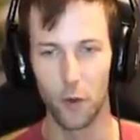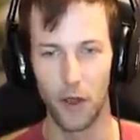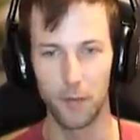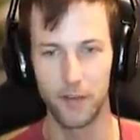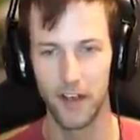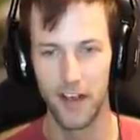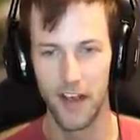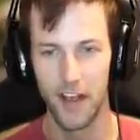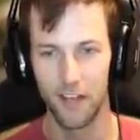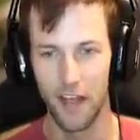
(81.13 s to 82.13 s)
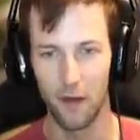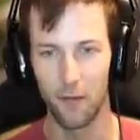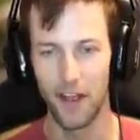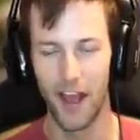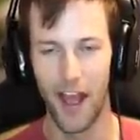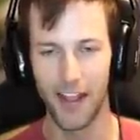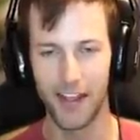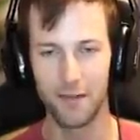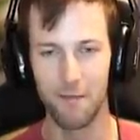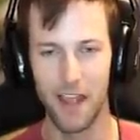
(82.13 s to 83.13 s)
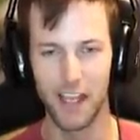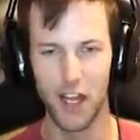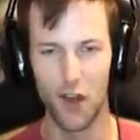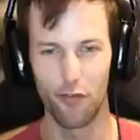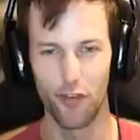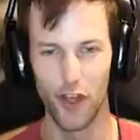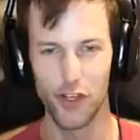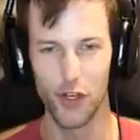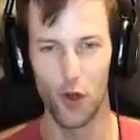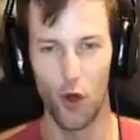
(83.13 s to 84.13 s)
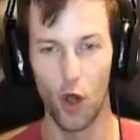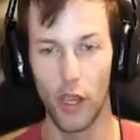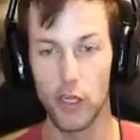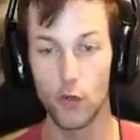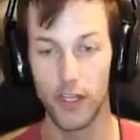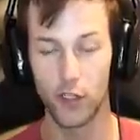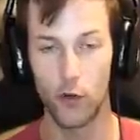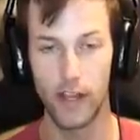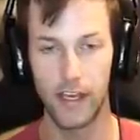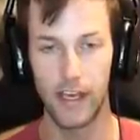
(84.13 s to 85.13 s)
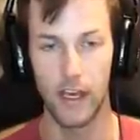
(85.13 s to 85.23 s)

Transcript: equipped. That way I can make it official. Okay, you got the green